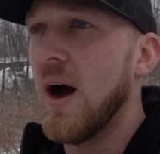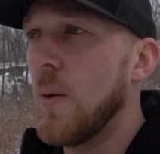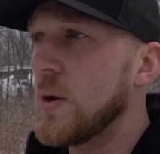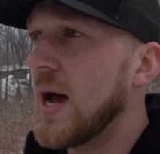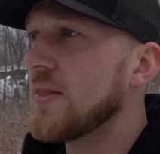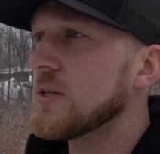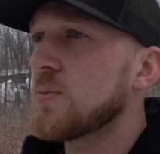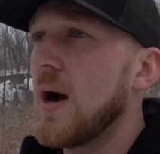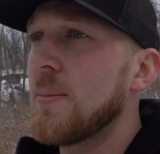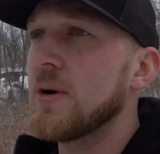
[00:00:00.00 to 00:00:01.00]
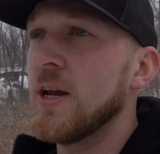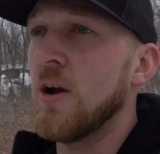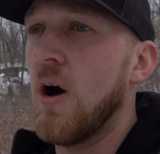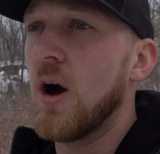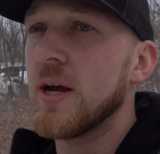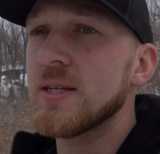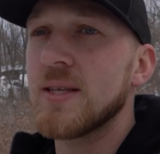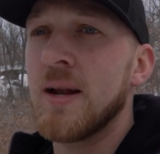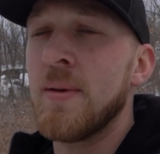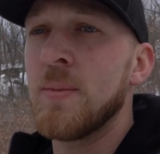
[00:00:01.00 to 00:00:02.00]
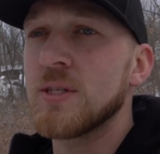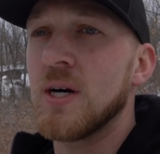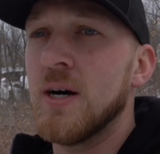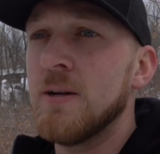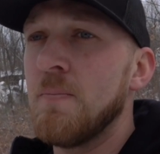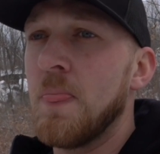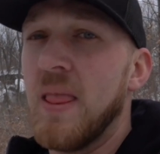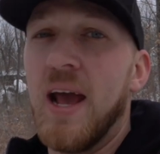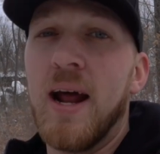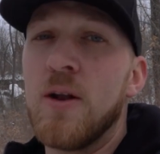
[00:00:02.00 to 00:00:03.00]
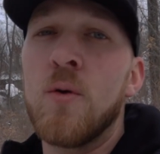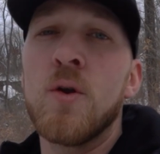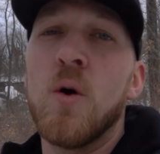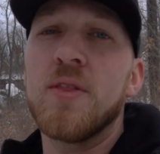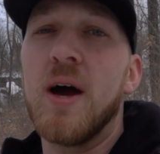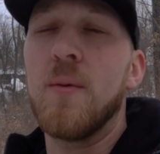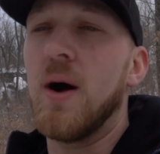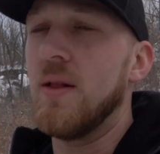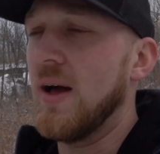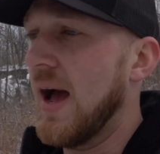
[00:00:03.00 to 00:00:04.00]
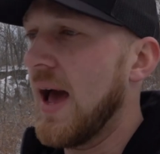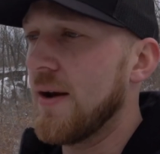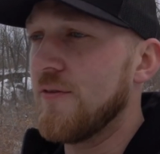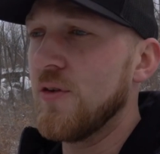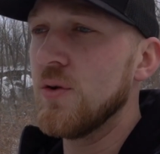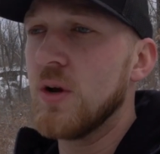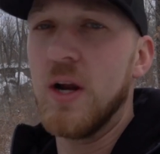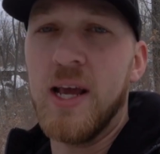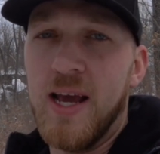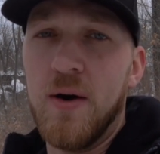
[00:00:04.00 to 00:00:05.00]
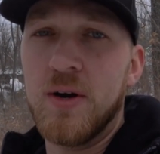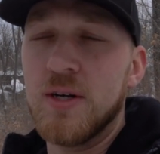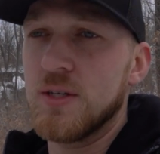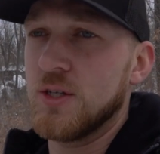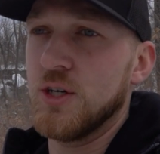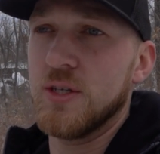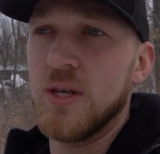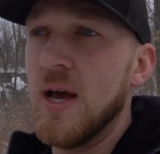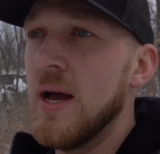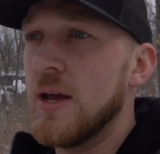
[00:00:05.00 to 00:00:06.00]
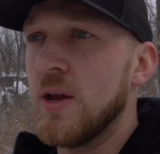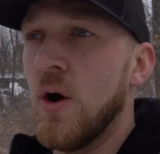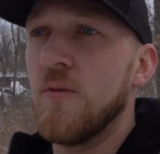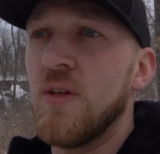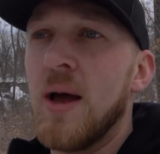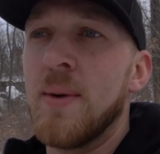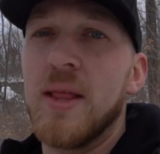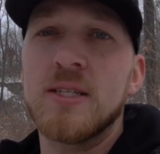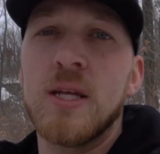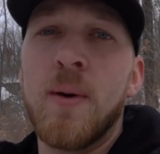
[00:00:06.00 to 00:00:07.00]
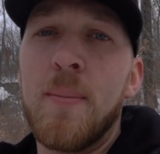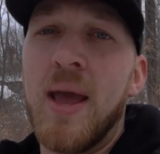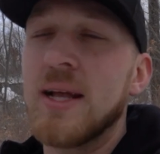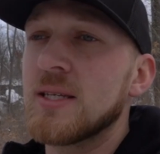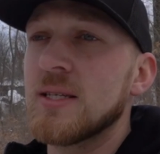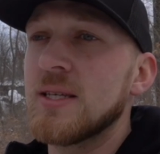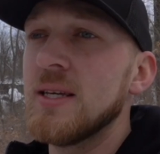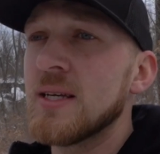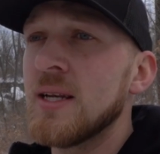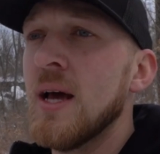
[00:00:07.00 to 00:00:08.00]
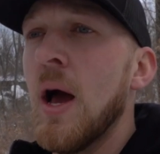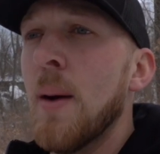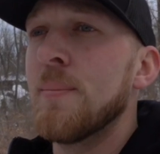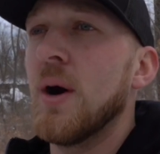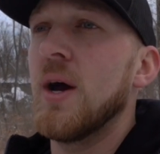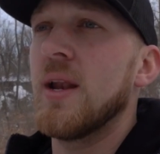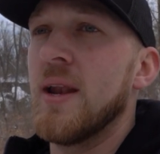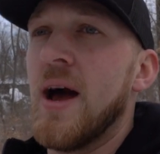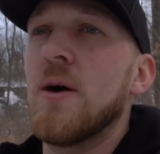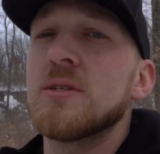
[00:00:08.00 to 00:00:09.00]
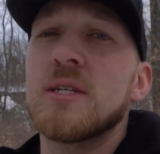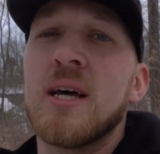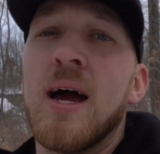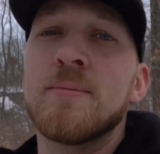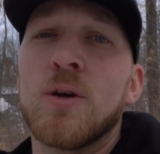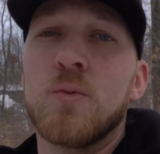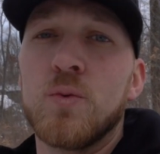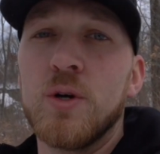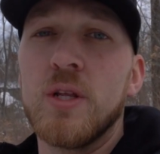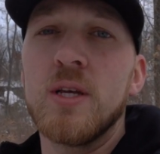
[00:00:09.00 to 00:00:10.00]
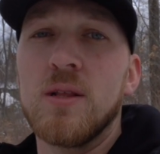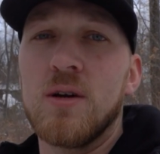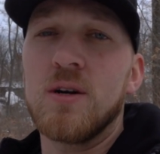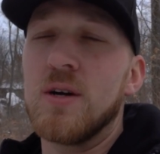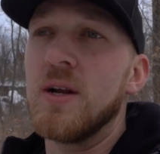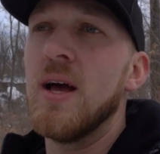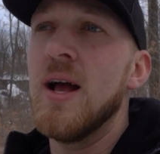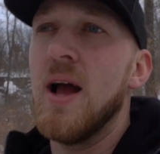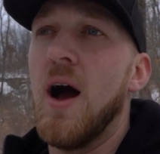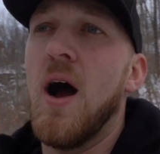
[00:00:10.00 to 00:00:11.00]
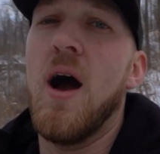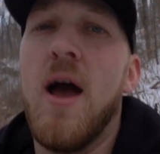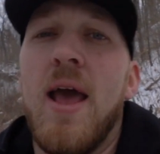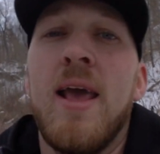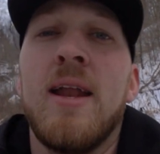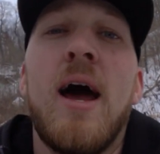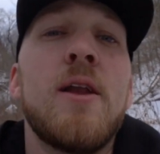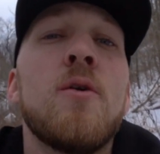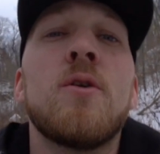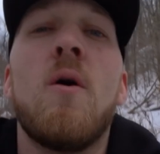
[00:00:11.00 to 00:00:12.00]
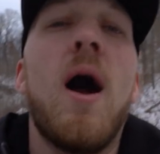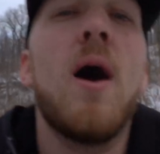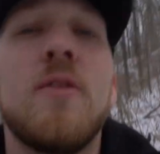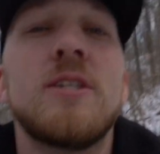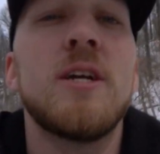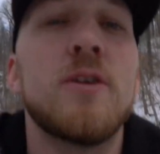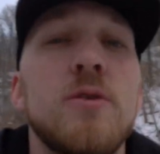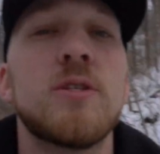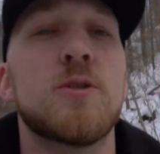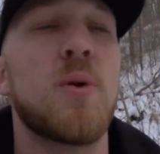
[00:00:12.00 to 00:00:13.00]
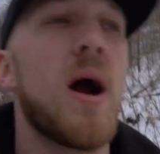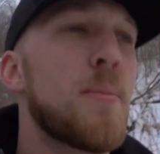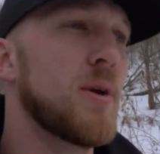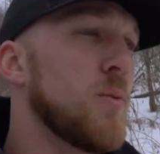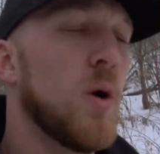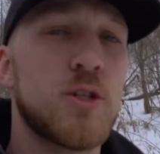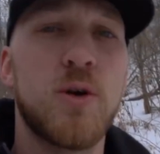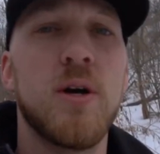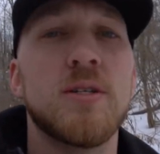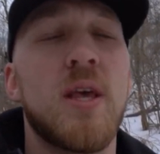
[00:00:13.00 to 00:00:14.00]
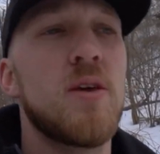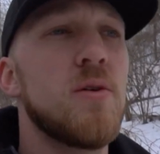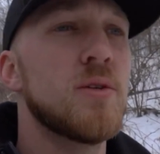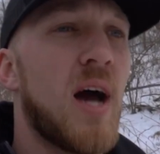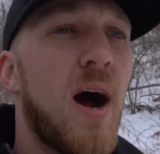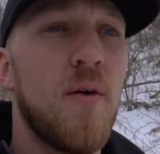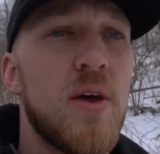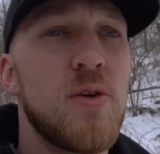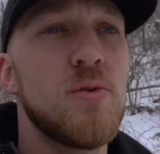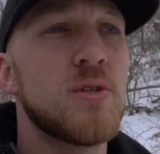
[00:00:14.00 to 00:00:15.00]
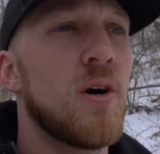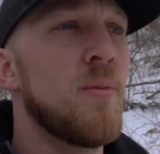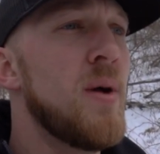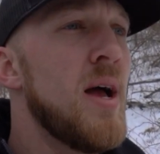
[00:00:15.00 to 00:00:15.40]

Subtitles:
We got this property in August that I'm able to hunt, and I don't know it that well. I had a few good encounters, just, you know, flying by the seat of my pants in season, but now is the time to really learn. And I don't know how the deer use this property, what trails they use, how they use them.